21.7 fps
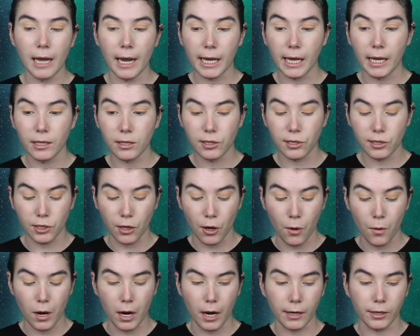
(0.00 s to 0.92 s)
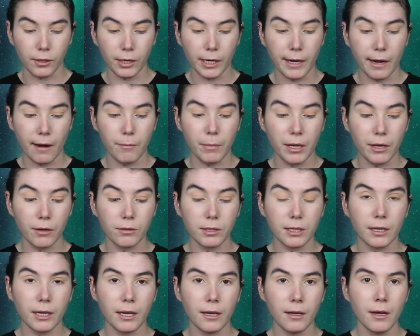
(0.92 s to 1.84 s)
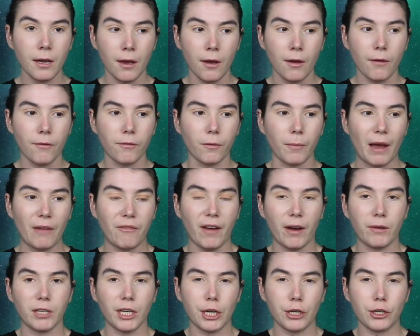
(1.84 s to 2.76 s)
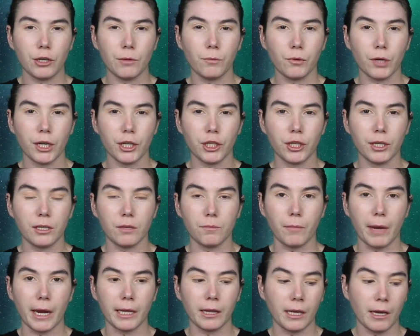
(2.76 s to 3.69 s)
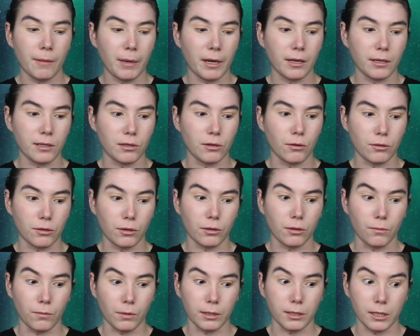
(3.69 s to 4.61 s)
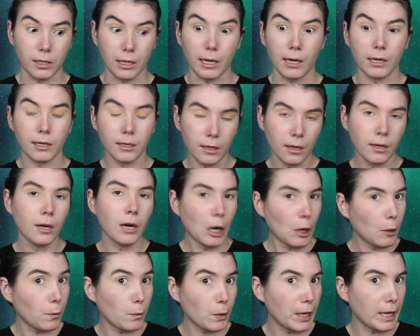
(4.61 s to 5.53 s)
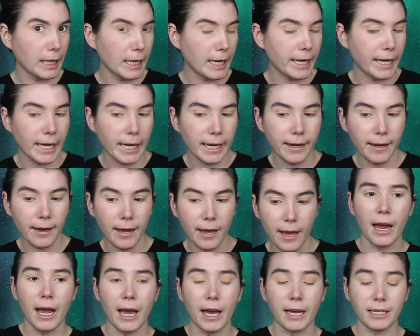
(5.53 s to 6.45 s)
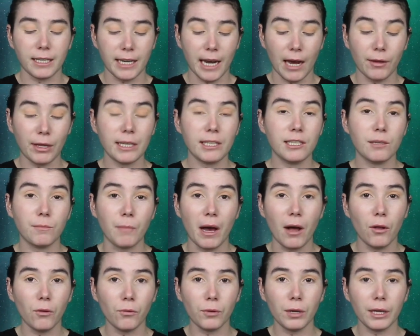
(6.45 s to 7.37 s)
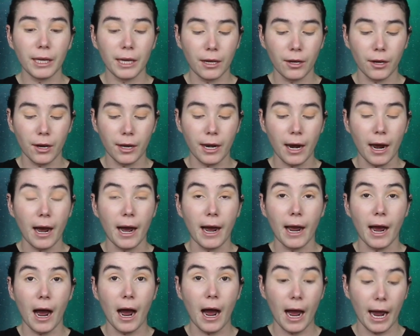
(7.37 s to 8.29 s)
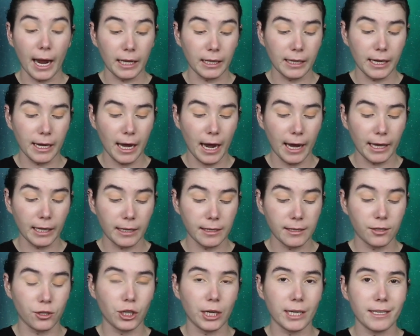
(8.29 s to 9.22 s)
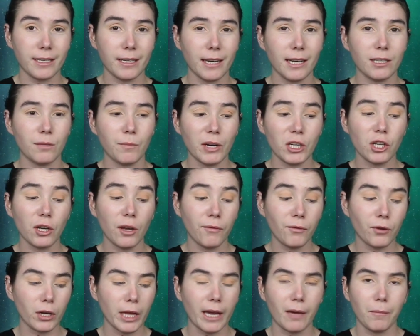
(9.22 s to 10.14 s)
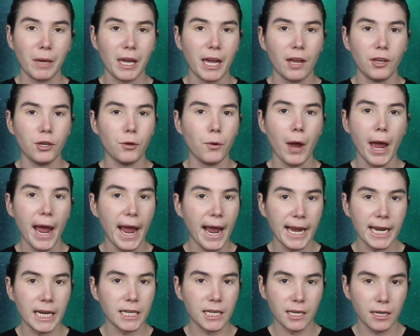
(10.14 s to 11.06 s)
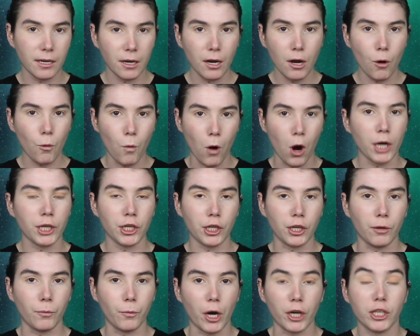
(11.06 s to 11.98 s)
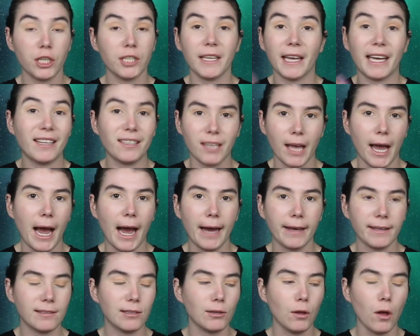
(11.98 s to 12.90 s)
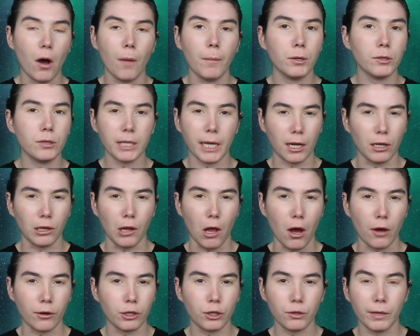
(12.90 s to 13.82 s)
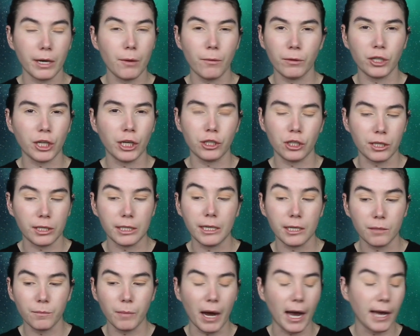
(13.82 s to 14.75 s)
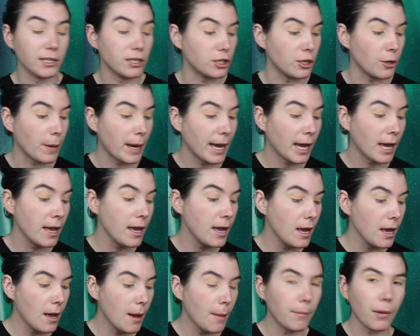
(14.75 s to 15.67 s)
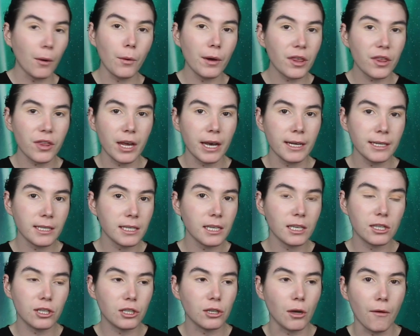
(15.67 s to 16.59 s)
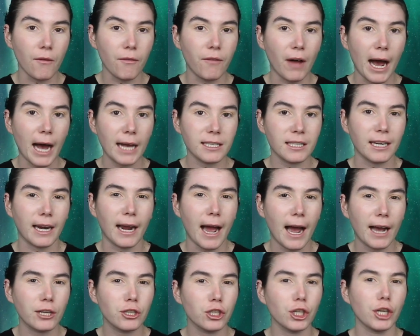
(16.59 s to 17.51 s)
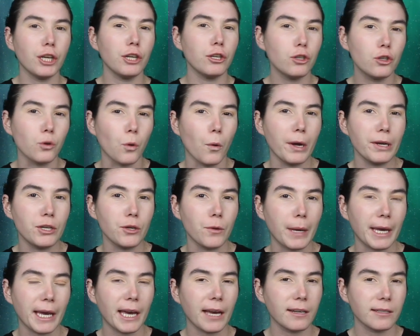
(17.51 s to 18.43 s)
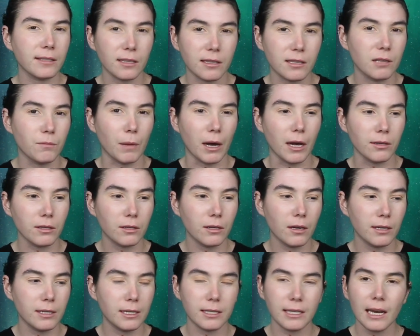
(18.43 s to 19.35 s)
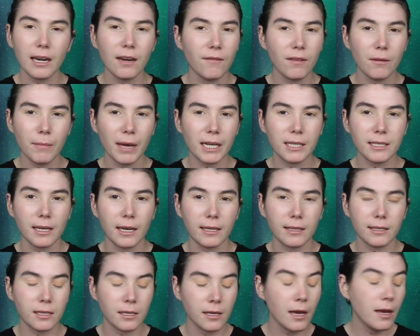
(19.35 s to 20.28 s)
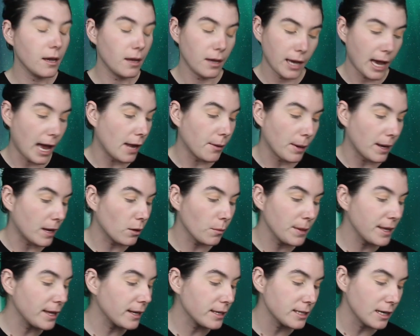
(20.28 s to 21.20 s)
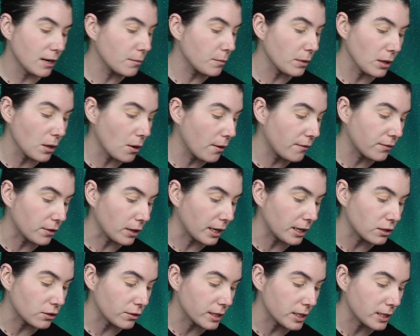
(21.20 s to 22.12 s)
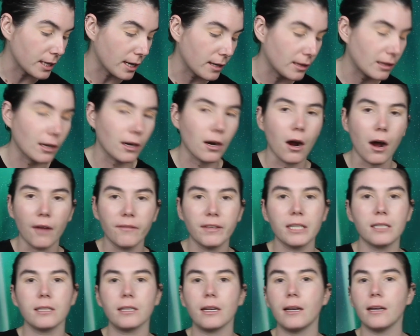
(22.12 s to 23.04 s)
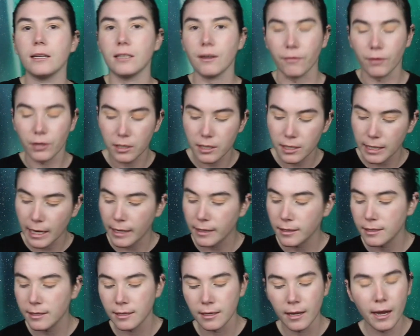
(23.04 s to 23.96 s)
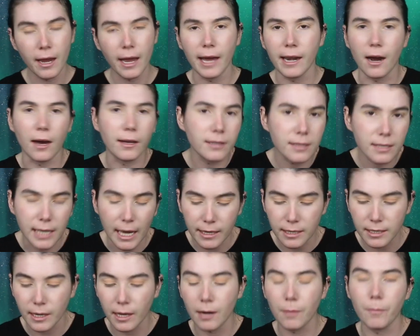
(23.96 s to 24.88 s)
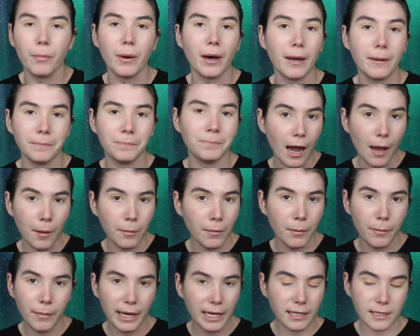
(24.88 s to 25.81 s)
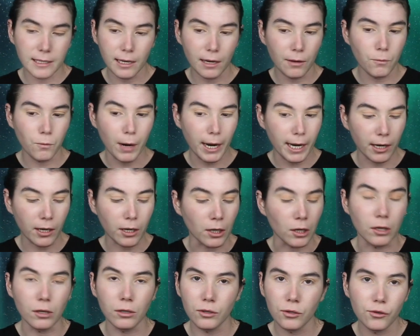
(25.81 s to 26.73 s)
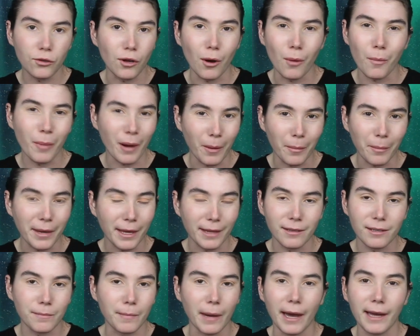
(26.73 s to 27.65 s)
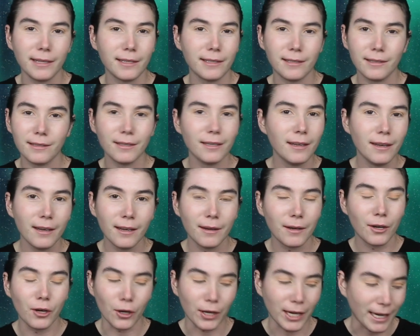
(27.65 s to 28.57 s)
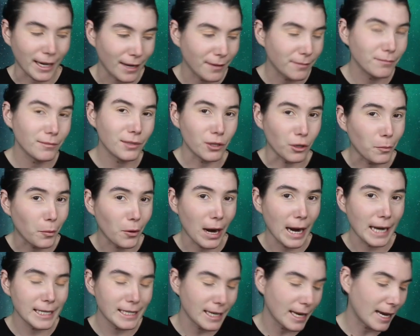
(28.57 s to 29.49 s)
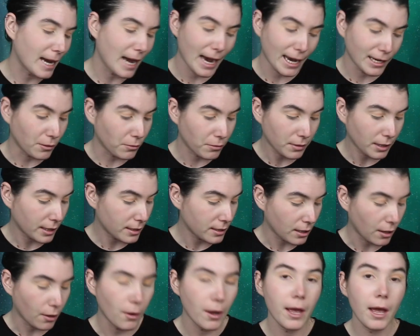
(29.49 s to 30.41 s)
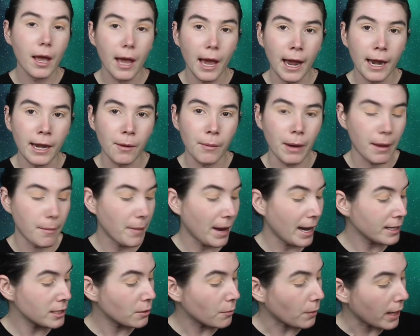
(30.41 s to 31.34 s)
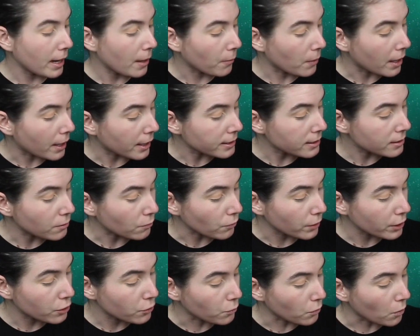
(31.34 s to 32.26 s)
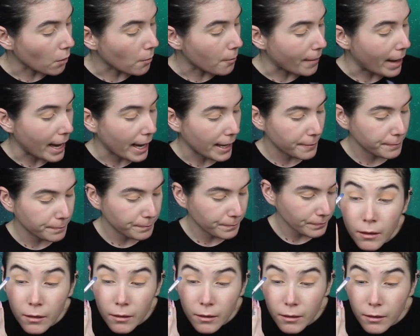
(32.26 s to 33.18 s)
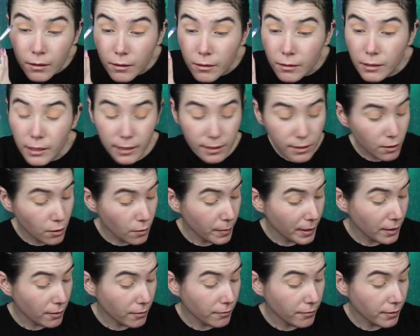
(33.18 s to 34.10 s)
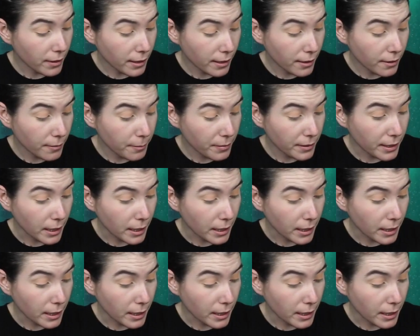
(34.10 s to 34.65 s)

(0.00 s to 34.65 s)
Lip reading: I get so hungry, and I've been using it for my foundation brushes mainly because those are the ones that really needed it, and now they smell really good. I highly suggest it, especially if you're like me and you hate washing your brushes. Like, it's a hassle, almost like laundry, which I just despise doing. But with this, it's so fast and I actually enjoy doing it because it smells good. Does that even make sense? Anyway, it'll be linked down below if you're interested. They're obviously different scents and unscented, but I'm a basic white girl, so pumpkin spice cookie. Surprising? I don't think so. Anyway, back to where I was. Ritual Matte. Let's hope I don't fuck it up,